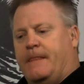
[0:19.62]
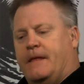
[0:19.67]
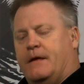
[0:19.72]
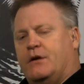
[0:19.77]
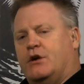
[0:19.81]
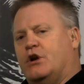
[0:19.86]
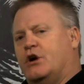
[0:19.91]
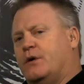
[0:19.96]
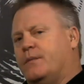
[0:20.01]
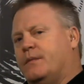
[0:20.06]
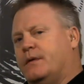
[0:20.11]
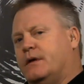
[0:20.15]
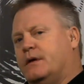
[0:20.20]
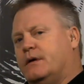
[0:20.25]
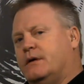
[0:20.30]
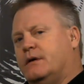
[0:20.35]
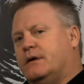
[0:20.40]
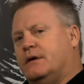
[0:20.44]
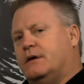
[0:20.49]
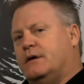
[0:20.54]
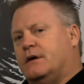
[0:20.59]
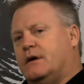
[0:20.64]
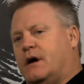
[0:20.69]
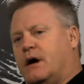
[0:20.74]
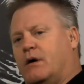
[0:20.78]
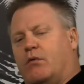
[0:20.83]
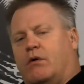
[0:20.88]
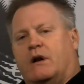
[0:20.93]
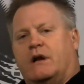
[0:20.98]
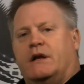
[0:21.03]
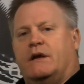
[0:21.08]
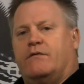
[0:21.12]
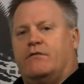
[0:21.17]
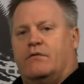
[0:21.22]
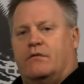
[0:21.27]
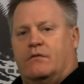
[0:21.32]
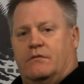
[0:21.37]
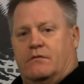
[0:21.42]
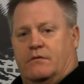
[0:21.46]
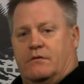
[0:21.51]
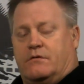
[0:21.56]
You know, I want to give
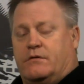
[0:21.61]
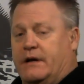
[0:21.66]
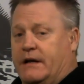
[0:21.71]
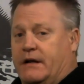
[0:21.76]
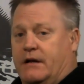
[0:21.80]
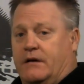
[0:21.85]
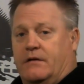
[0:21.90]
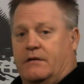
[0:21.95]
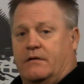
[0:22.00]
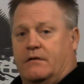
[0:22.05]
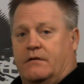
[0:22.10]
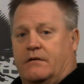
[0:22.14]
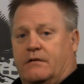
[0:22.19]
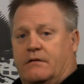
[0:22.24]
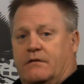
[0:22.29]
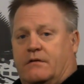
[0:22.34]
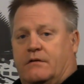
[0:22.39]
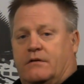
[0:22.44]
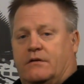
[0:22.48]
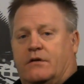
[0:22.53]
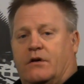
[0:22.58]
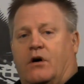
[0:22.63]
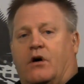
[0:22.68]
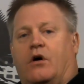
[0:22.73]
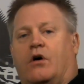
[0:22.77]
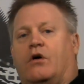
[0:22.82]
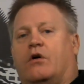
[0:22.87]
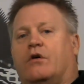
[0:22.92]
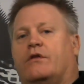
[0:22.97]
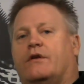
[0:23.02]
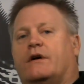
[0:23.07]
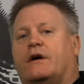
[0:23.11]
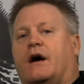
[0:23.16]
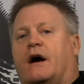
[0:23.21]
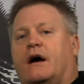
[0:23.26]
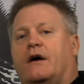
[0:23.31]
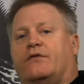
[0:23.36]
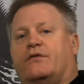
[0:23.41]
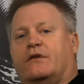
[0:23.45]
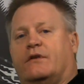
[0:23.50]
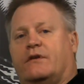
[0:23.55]
credit to all the
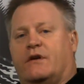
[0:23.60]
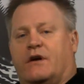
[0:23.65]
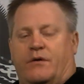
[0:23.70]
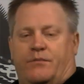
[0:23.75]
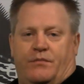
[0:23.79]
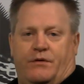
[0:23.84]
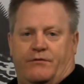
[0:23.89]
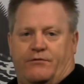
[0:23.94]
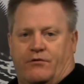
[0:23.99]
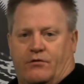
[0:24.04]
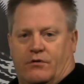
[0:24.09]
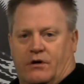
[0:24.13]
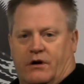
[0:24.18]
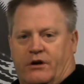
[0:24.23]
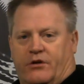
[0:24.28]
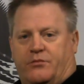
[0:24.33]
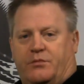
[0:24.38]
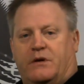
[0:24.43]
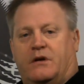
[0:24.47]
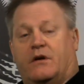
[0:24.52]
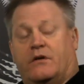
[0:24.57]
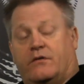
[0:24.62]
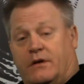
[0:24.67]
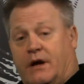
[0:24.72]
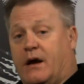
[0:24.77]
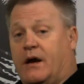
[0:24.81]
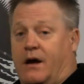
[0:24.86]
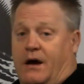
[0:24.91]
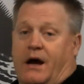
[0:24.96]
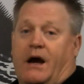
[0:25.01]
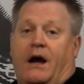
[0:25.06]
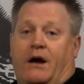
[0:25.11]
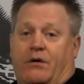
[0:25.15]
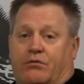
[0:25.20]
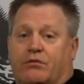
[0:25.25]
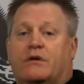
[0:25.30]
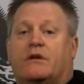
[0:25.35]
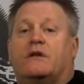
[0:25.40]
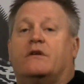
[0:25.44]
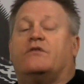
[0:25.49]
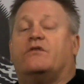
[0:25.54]
guys that have come before us because I
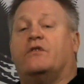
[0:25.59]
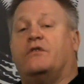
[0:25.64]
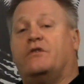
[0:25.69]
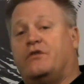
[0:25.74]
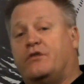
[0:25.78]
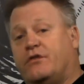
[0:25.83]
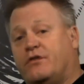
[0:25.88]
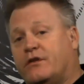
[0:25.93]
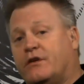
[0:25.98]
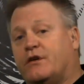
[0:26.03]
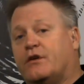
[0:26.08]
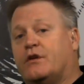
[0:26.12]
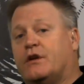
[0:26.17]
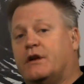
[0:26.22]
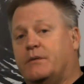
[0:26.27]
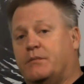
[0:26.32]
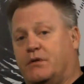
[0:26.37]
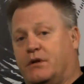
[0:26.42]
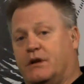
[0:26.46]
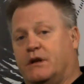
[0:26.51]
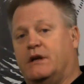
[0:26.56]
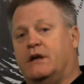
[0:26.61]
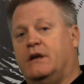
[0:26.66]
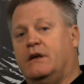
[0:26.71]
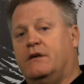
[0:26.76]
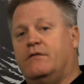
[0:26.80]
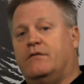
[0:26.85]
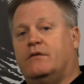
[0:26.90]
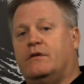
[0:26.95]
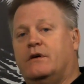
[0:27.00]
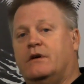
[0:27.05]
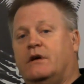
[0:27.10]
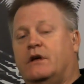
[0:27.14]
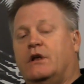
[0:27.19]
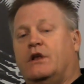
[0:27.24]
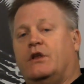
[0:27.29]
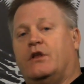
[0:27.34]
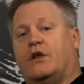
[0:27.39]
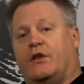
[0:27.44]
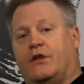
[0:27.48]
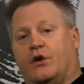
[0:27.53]
really sincerely believe
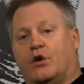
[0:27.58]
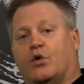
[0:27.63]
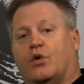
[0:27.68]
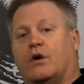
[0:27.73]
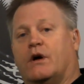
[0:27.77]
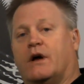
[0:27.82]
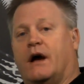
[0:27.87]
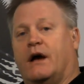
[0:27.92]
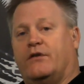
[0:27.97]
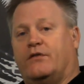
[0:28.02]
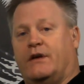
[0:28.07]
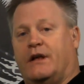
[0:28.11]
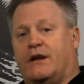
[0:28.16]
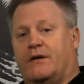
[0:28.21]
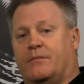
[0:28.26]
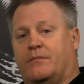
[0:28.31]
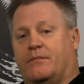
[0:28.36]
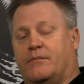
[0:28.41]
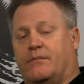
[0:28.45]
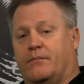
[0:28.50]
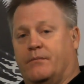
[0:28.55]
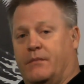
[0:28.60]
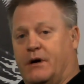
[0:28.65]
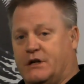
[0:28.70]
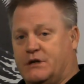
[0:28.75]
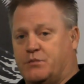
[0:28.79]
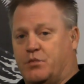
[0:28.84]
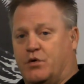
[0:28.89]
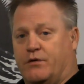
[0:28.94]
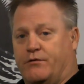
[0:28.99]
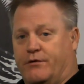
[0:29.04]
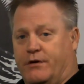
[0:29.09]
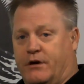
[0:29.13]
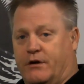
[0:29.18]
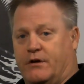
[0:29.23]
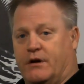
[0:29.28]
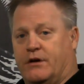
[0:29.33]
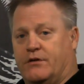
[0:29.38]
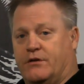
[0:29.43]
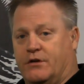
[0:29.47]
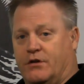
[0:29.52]
that the old guys had it much more
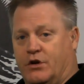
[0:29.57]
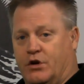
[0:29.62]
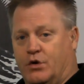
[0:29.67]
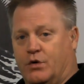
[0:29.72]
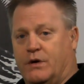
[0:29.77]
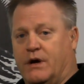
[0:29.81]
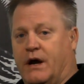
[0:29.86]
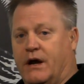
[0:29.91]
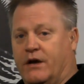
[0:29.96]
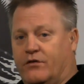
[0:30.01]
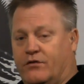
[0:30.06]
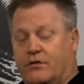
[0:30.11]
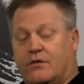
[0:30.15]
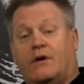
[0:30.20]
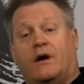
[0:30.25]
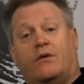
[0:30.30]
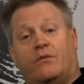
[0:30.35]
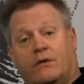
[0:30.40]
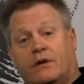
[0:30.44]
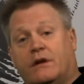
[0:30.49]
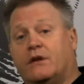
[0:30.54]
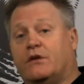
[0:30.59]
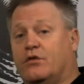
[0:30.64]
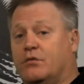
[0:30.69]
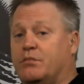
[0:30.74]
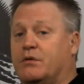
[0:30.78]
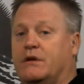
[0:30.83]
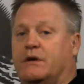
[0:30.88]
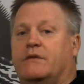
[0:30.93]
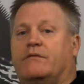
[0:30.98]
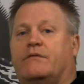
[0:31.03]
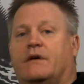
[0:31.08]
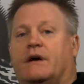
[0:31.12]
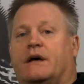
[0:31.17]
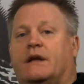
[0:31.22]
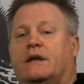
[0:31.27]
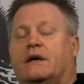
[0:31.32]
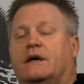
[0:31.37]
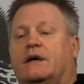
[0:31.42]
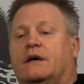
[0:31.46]
figured out than the new guys do. I really do believe that.